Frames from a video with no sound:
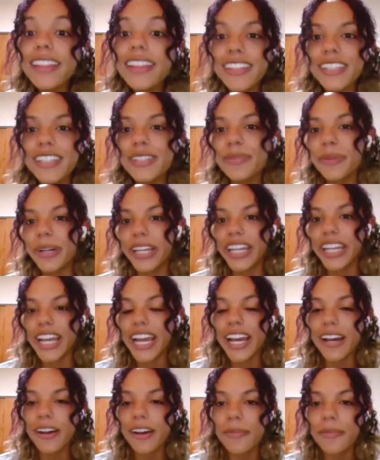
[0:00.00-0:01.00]
this point,
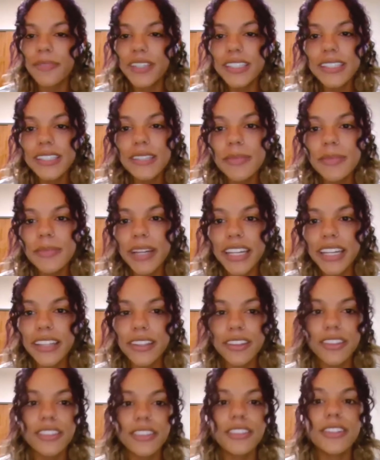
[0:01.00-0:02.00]
this is
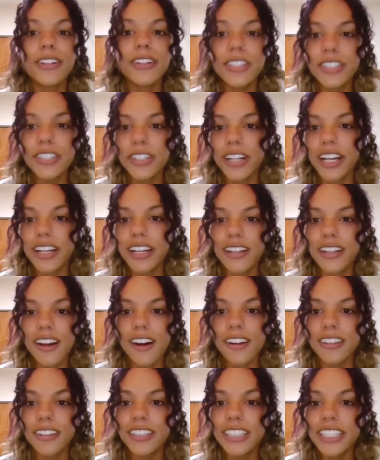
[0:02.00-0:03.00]
my third year out of
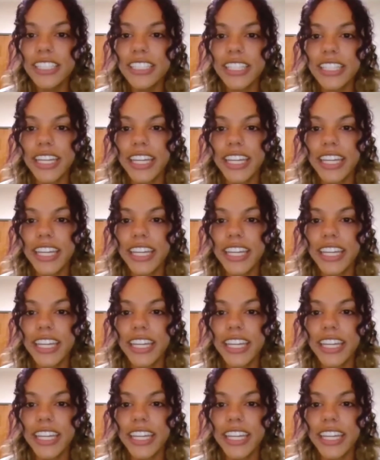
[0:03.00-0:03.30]
college,